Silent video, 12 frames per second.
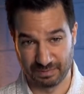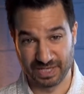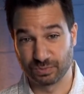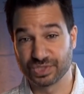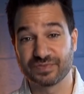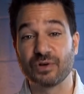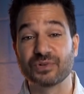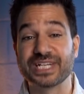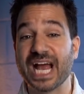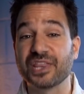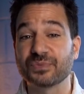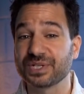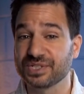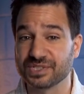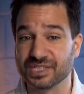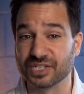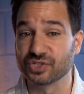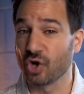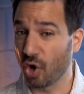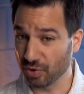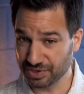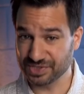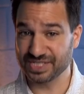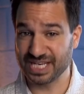A man was found gathering sticks
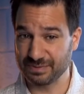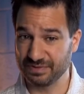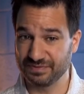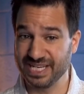on the Sabbath